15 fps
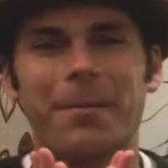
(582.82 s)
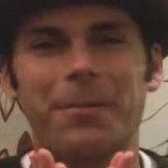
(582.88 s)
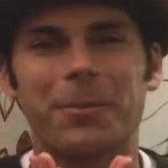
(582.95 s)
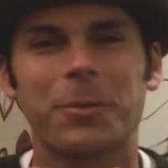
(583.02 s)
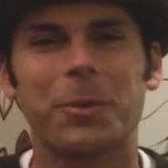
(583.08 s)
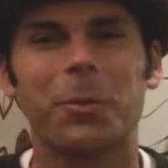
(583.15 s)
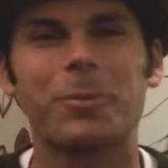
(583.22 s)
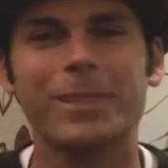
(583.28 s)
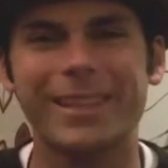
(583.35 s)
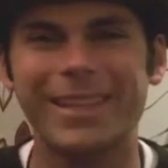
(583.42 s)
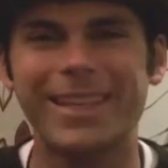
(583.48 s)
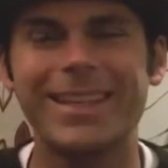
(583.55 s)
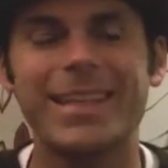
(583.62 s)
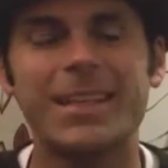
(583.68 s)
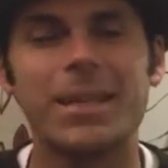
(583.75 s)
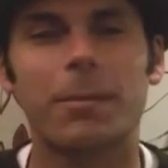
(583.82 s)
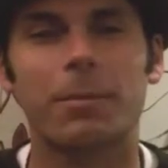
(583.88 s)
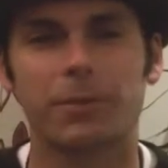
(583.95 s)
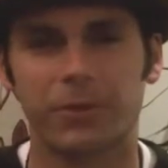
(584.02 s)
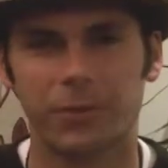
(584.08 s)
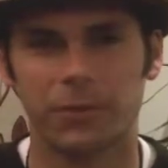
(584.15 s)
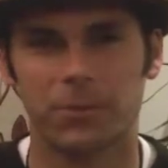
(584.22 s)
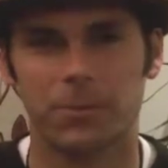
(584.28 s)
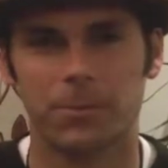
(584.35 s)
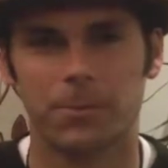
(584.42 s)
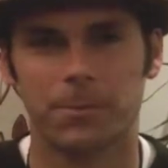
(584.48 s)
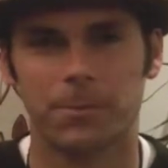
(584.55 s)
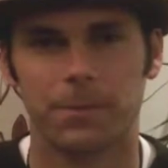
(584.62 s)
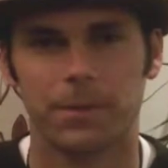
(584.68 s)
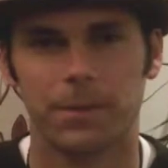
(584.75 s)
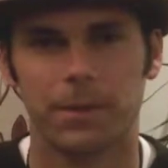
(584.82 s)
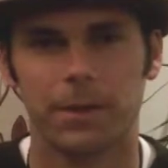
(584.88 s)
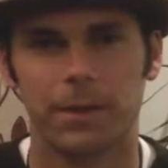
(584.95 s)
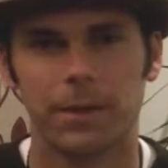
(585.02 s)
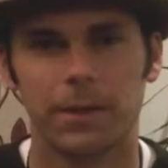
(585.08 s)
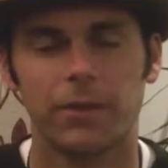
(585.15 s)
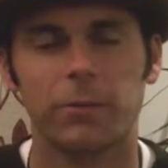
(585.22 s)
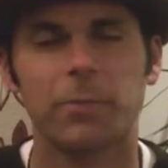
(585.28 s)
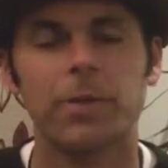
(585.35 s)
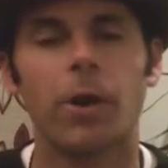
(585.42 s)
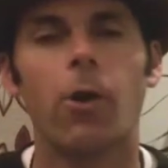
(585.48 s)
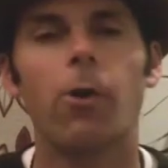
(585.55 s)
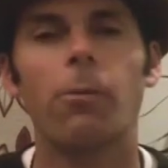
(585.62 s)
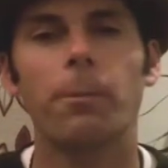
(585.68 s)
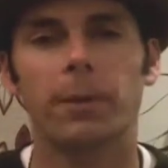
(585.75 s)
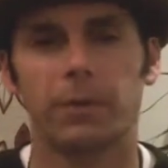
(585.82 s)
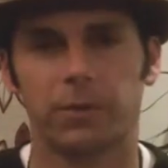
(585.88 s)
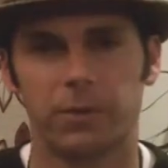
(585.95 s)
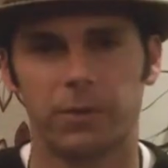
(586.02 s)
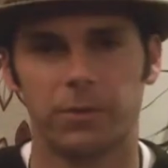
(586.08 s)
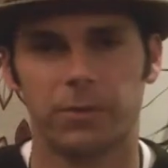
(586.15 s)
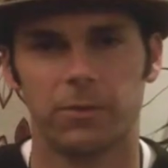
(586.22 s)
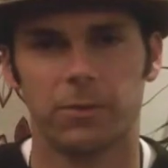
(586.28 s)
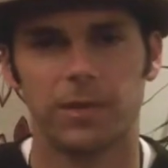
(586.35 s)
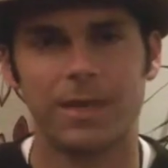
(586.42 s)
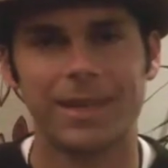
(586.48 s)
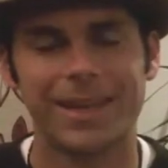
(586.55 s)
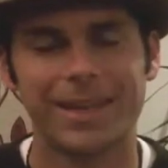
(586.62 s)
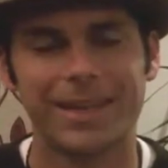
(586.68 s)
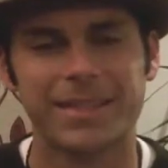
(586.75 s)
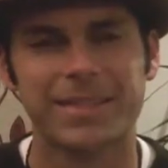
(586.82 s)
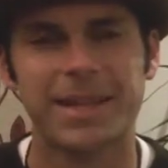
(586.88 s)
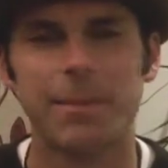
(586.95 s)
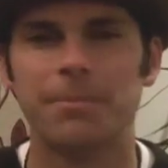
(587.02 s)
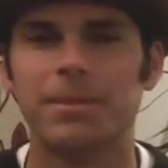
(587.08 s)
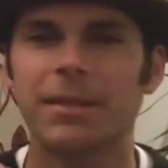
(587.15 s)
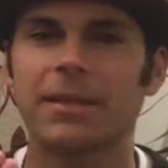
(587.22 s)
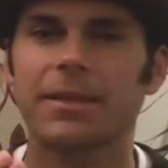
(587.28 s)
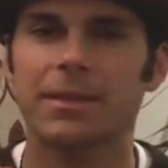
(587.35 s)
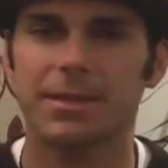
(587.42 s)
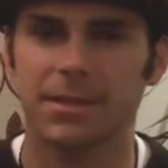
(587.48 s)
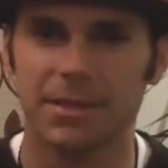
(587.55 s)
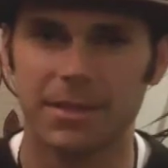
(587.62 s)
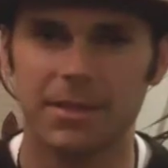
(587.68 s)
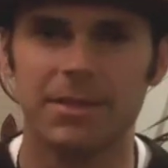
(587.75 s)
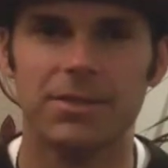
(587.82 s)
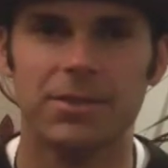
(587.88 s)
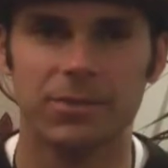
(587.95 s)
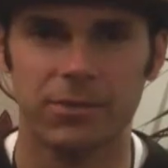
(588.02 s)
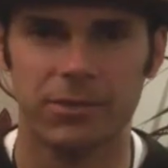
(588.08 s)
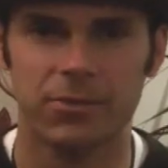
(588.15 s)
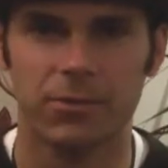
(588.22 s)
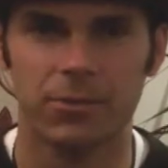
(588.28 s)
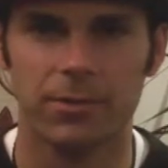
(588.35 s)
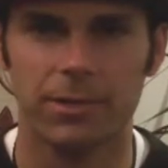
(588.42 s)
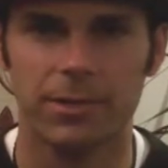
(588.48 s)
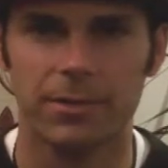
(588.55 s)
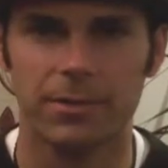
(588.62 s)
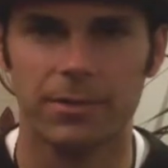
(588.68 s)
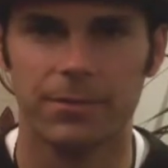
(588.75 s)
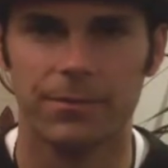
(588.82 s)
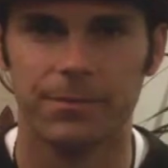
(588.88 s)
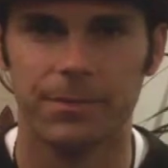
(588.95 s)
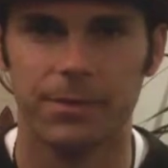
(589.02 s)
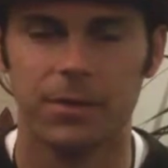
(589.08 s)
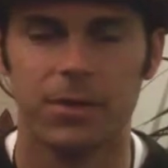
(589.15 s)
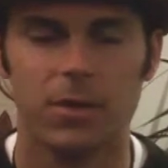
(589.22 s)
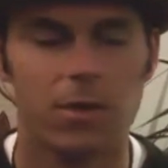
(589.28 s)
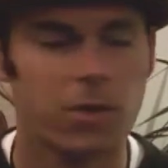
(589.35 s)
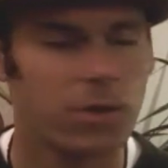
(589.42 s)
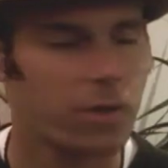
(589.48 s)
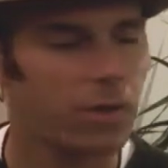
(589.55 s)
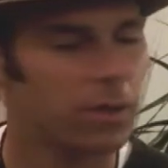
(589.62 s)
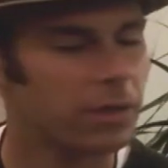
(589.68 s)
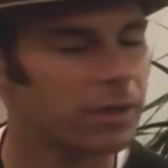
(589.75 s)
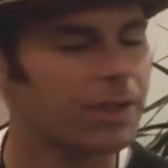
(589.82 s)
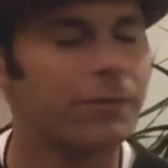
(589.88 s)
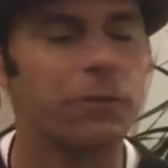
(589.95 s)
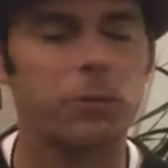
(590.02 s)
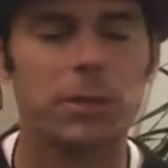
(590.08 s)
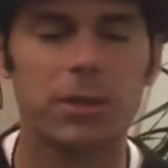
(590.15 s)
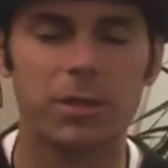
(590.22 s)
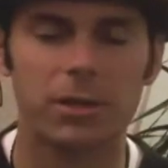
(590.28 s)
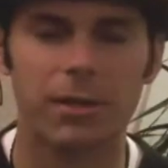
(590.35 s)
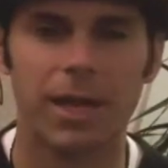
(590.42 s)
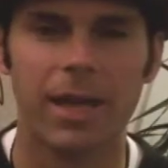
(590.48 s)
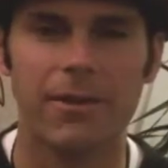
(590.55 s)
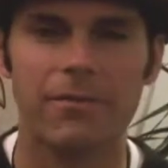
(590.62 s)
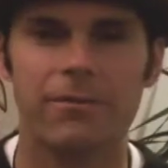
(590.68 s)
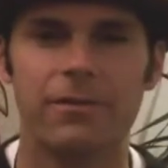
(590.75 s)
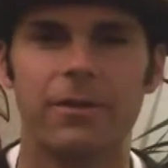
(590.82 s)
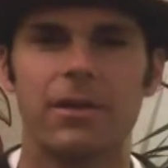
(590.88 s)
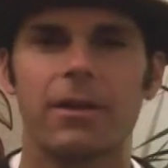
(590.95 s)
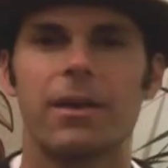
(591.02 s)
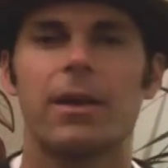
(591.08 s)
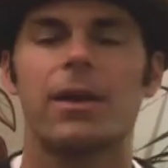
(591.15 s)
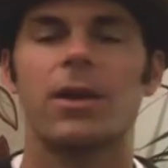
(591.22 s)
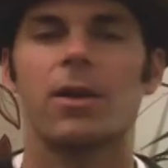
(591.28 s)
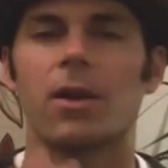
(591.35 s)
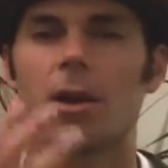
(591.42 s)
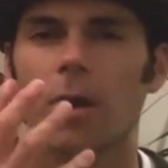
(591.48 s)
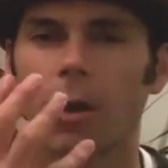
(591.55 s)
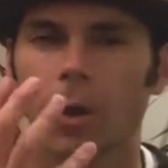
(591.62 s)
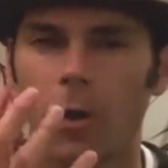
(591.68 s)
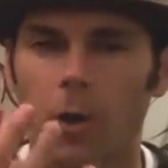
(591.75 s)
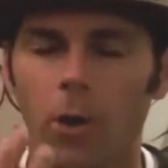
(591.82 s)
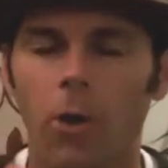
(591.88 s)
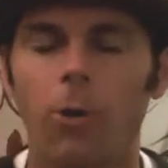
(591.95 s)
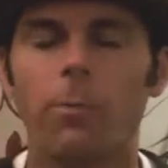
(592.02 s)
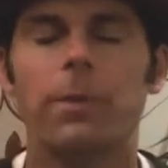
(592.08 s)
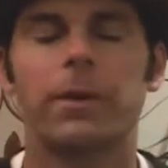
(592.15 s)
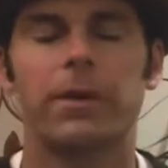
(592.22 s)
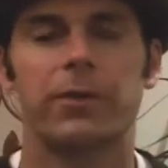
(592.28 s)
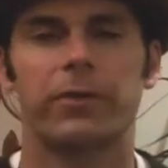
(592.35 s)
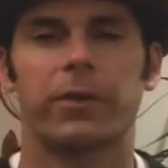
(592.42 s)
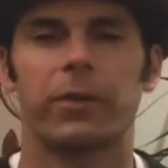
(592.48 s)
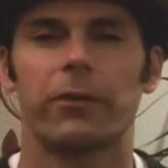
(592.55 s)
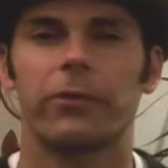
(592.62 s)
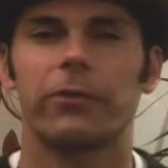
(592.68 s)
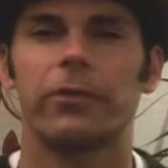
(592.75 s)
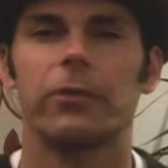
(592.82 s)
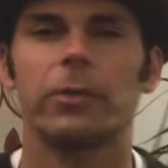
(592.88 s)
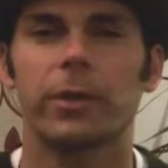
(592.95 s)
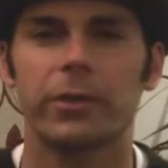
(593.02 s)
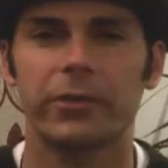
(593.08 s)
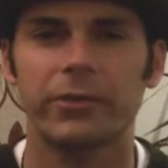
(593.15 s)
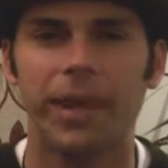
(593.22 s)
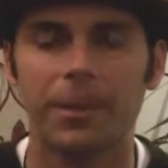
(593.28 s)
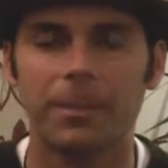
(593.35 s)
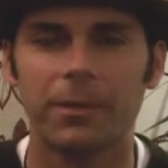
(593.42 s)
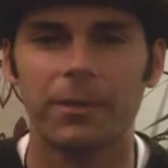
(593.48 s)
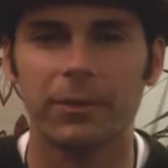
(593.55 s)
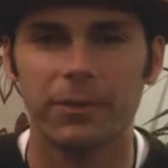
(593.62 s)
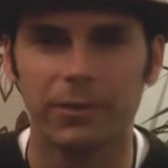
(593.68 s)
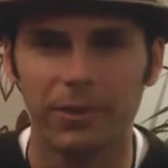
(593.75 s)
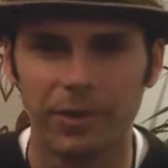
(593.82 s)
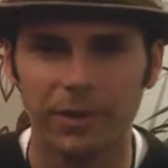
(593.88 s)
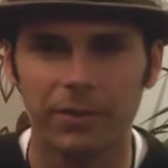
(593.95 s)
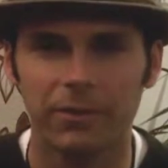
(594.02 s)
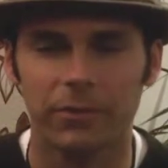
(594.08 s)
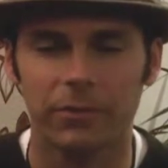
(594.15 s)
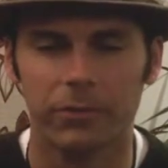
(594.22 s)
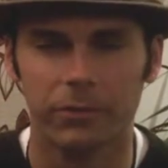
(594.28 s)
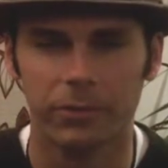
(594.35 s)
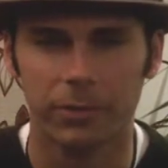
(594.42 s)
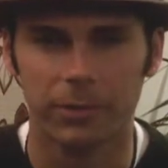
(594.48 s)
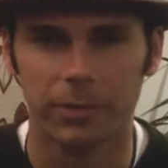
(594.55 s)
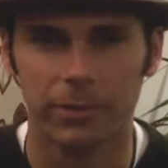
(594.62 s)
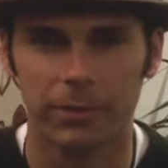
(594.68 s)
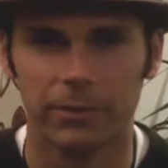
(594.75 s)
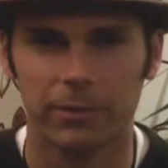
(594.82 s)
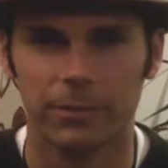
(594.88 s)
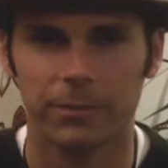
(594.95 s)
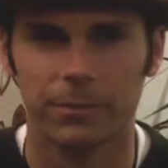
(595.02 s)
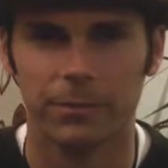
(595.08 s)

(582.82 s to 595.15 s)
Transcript: golden key number 2 is be open to accepting the seeds of stories. Live a rich life. Open ourselves to accept the seeds of stories.